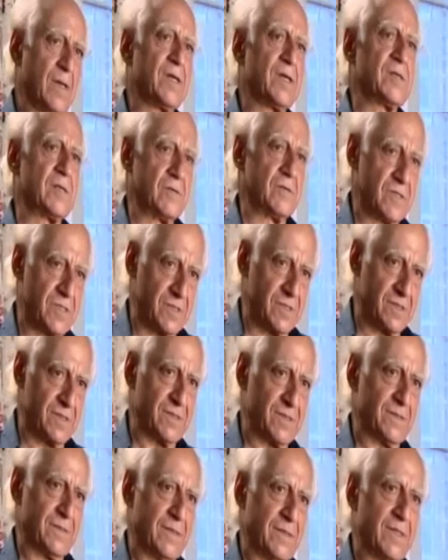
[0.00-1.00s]
It's
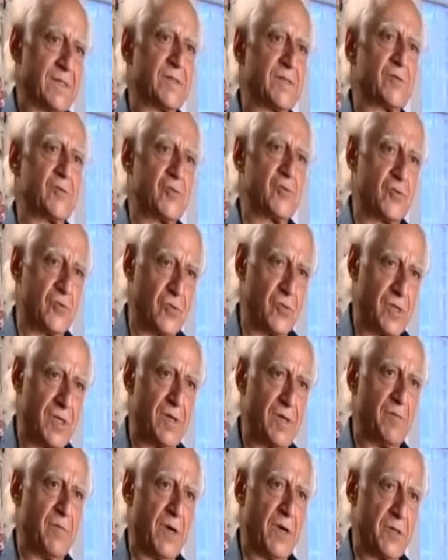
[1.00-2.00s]
useless. It's
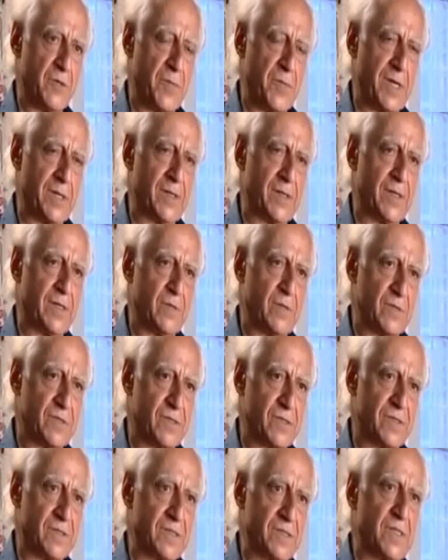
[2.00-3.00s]
truly monumentally
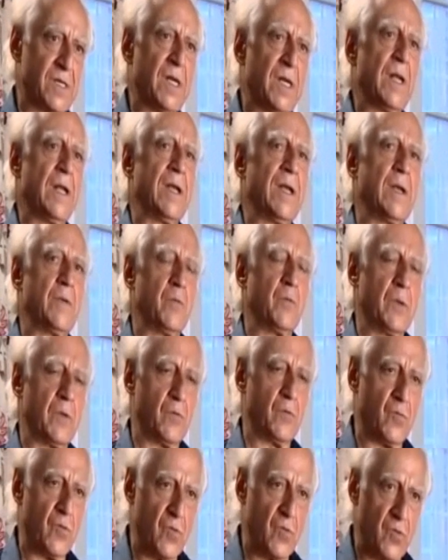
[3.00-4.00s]
useless. It will
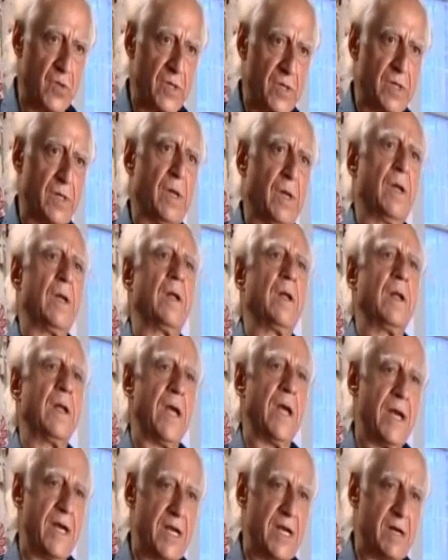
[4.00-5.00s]
ruin
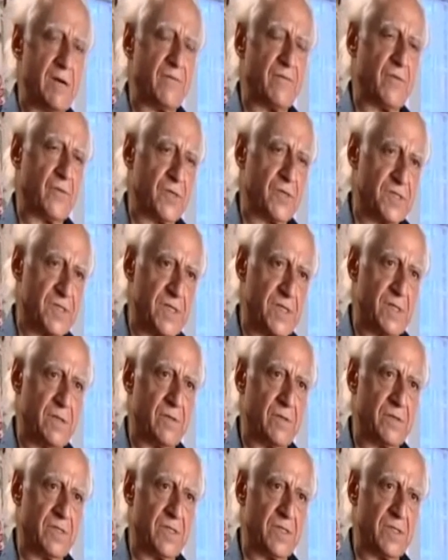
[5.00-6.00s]
any Air Force that
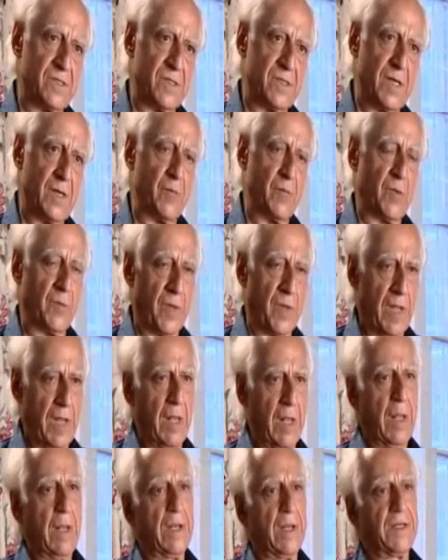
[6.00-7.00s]
uses it. It will
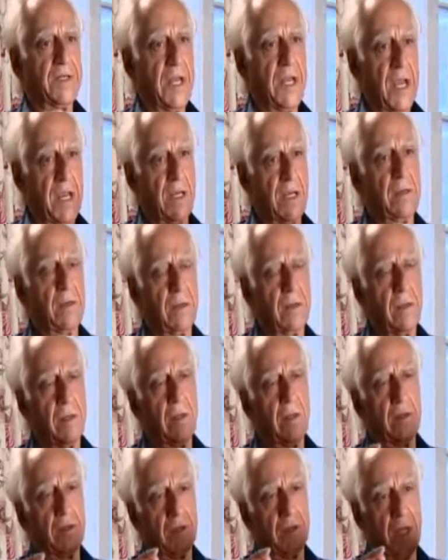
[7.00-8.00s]
take
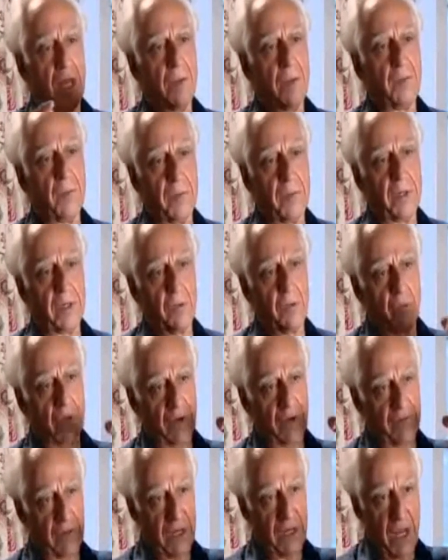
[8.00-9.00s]
the capability,
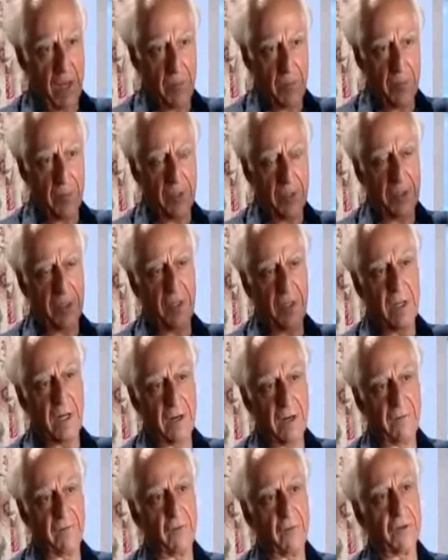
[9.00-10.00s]
whatever capability that
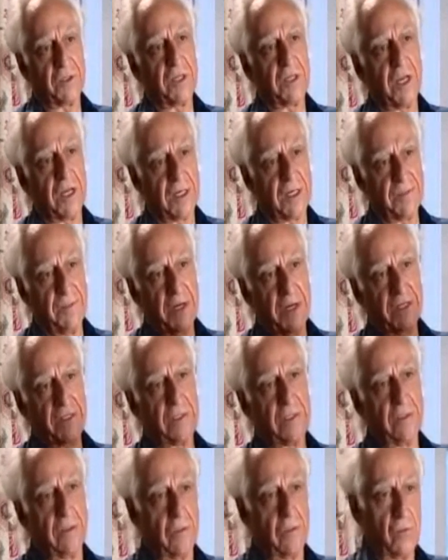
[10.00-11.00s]
Air Force has based
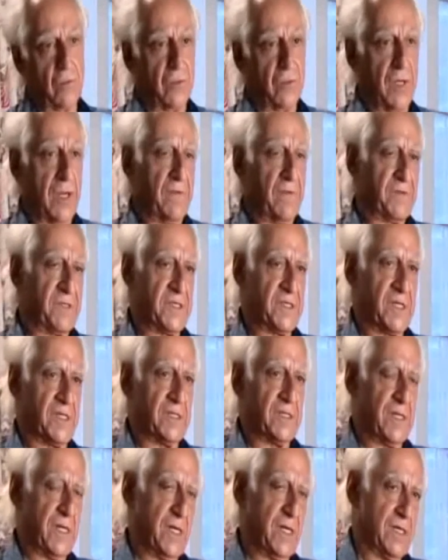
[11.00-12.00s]
on old
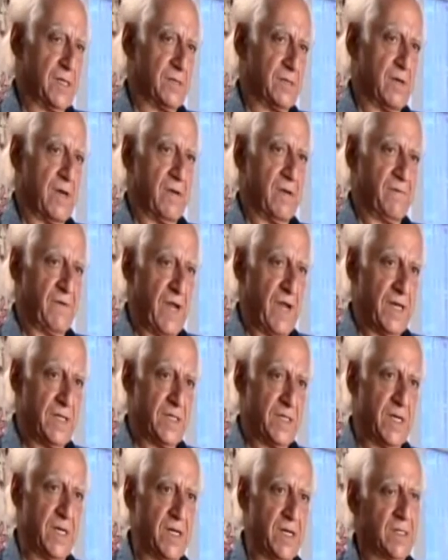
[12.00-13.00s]
F-16s or
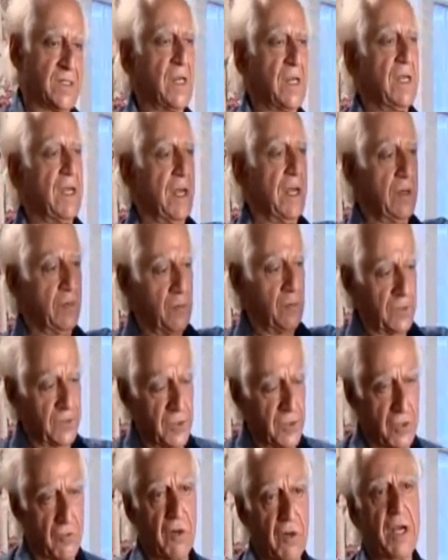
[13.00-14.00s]
F-18s, and it will
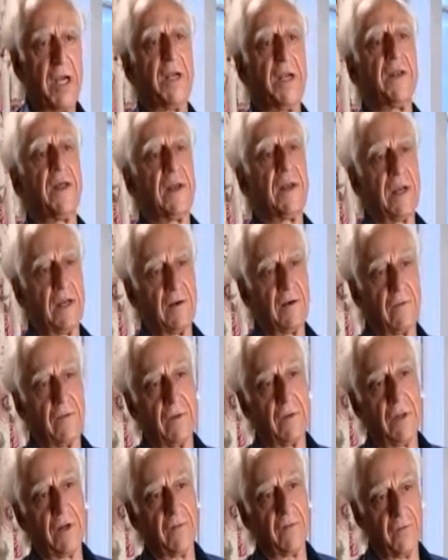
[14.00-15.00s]
degrade that
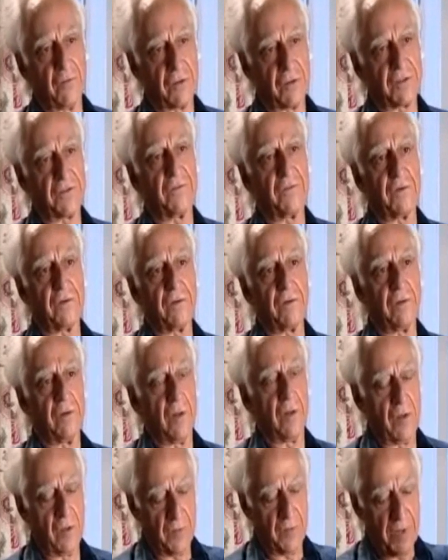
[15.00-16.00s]
Air Force further.
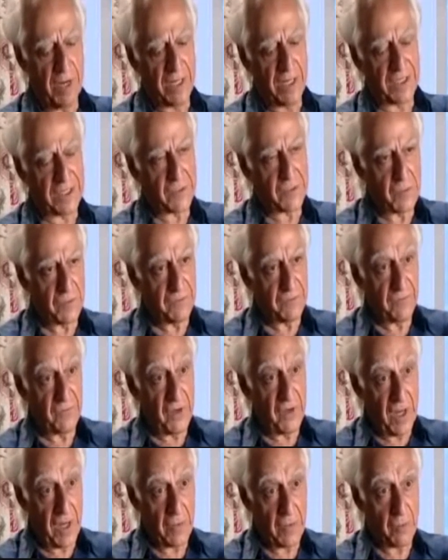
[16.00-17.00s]
The pilots will
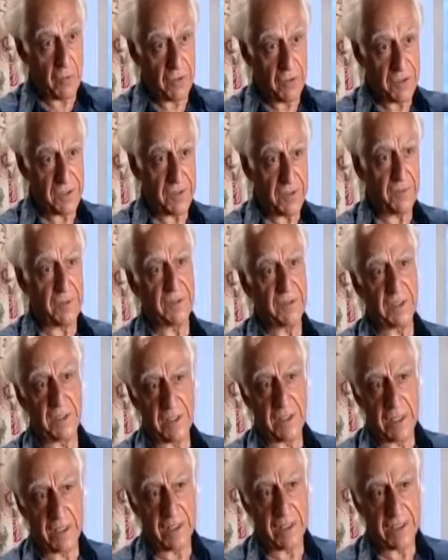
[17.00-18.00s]
fly worse because they'll
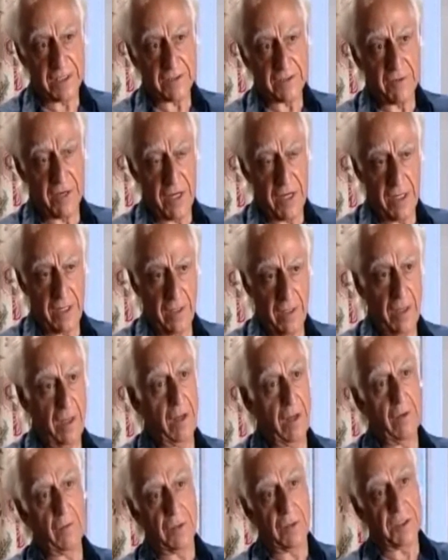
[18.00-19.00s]
get less training,
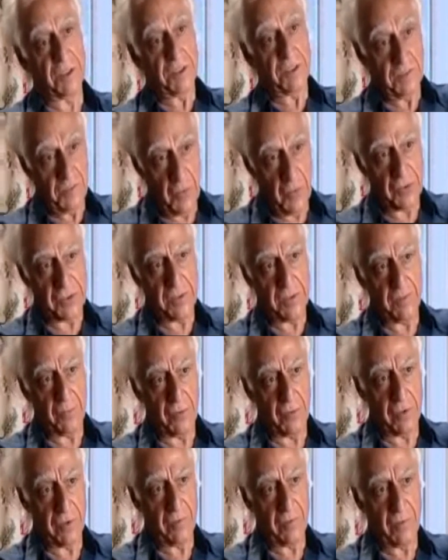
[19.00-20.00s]
which is the most
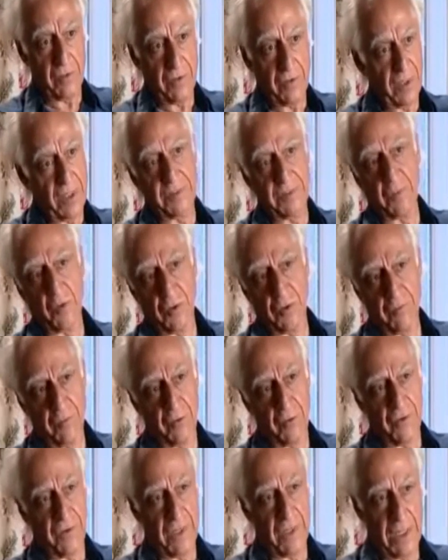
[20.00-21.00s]
important part. That's more
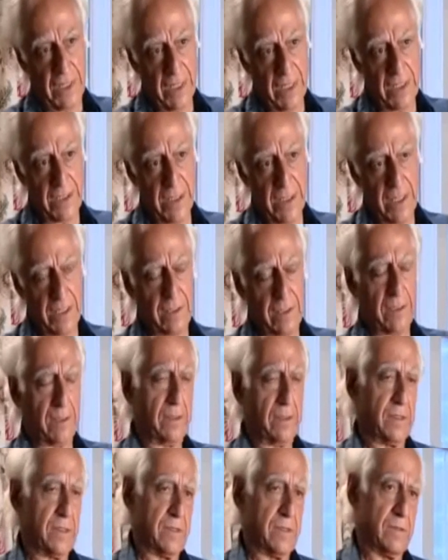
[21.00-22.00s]
important than any technical
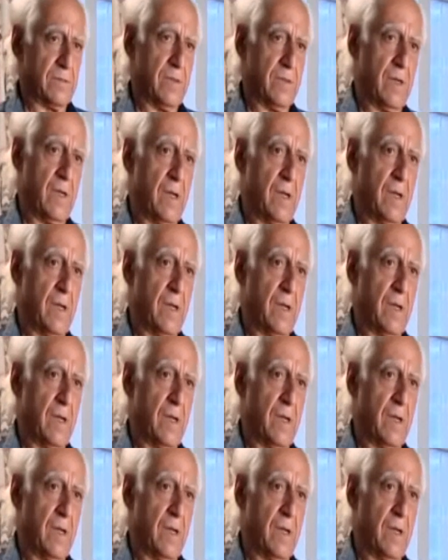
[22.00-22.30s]
issue.